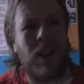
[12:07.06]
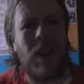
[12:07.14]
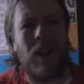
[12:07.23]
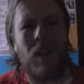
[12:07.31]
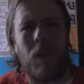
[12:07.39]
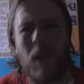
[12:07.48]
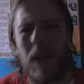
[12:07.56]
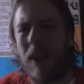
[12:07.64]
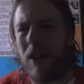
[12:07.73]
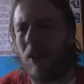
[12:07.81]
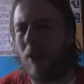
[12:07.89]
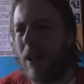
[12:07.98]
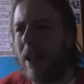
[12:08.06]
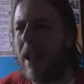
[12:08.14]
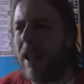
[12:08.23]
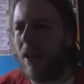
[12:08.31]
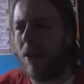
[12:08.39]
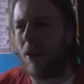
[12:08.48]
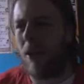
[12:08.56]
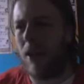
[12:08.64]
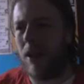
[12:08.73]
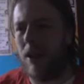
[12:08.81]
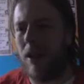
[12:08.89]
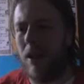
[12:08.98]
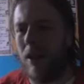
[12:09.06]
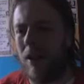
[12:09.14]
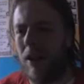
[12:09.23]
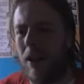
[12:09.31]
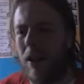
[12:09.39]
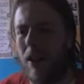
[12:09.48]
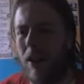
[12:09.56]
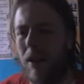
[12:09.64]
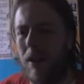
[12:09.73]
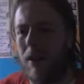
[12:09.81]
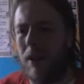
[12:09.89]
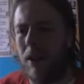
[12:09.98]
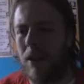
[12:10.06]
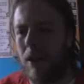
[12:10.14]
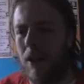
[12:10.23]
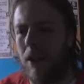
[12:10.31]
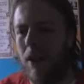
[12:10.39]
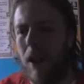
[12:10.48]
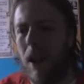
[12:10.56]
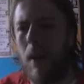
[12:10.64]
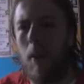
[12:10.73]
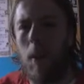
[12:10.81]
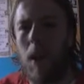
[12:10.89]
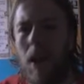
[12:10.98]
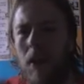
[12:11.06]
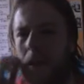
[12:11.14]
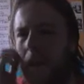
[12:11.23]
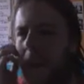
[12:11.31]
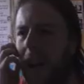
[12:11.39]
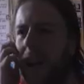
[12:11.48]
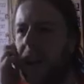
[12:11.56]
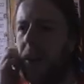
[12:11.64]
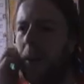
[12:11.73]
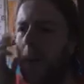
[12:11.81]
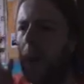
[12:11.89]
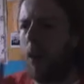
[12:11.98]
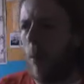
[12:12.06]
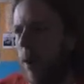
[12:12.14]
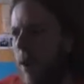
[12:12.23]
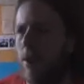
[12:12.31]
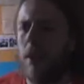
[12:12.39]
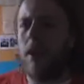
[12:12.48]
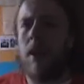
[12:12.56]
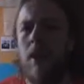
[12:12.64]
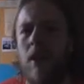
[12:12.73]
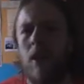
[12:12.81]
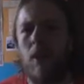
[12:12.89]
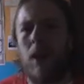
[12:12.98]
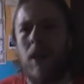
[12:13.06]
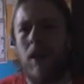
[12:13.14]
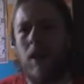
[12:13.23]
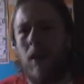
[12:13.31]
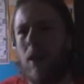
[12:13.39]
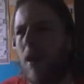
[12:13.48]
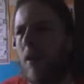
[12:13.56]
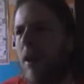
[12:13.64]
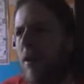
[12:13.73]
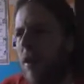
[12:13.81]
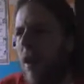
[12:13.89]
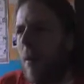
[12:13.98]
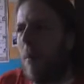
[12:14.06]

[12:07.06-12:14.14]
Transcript: standards, but I think it's a really interesting discussion they have about, you know, we're doing this so that we can survive. Because,